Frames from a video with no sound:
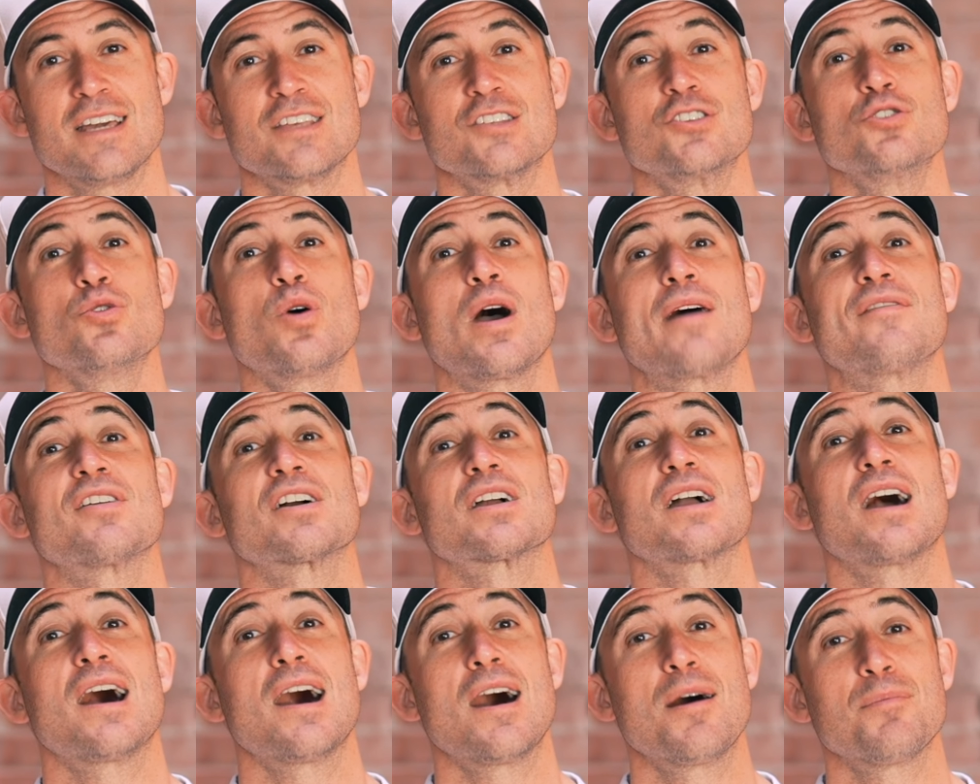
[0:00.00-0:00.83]
you have
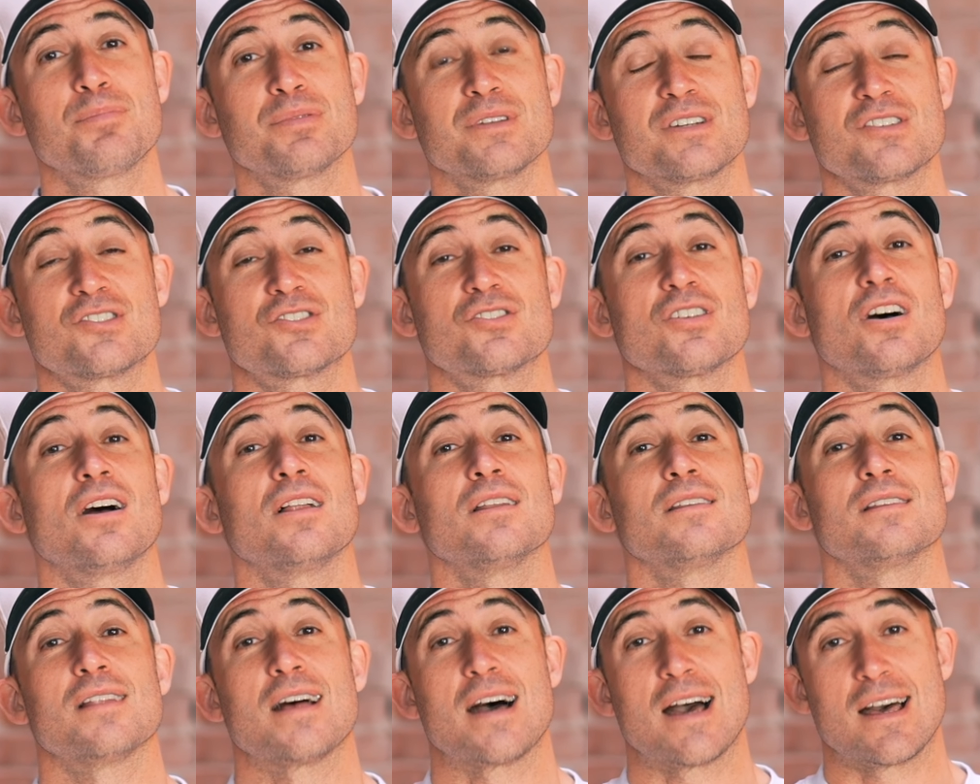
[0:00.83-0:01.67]
accomplished a
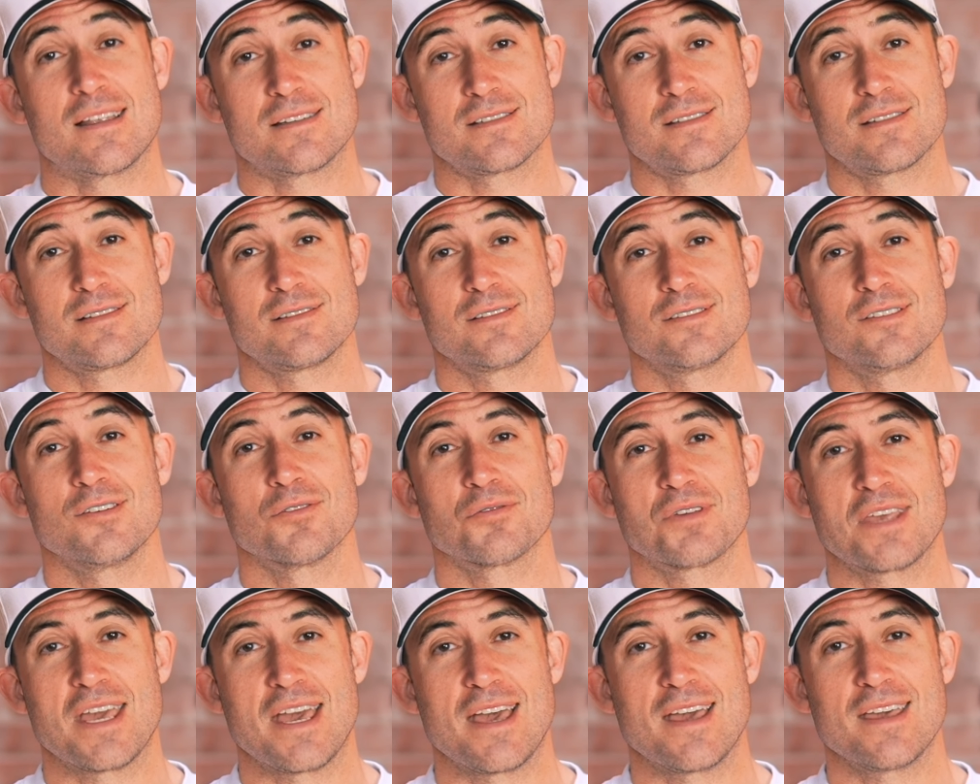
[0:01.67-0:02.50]
lot,
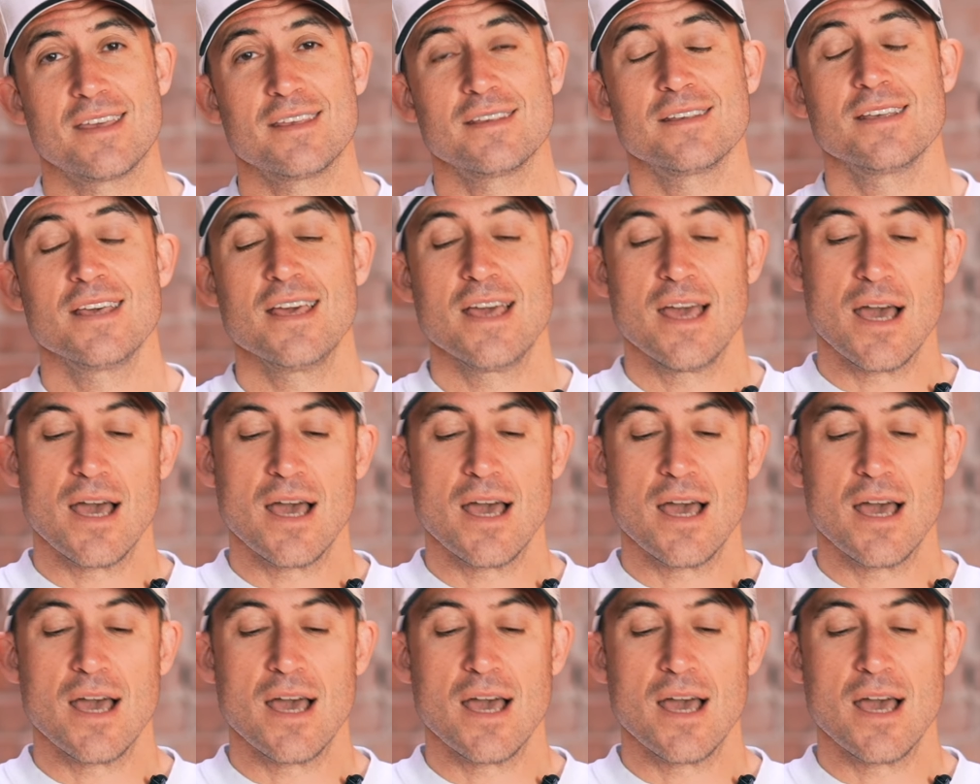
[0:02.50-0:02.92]
okay?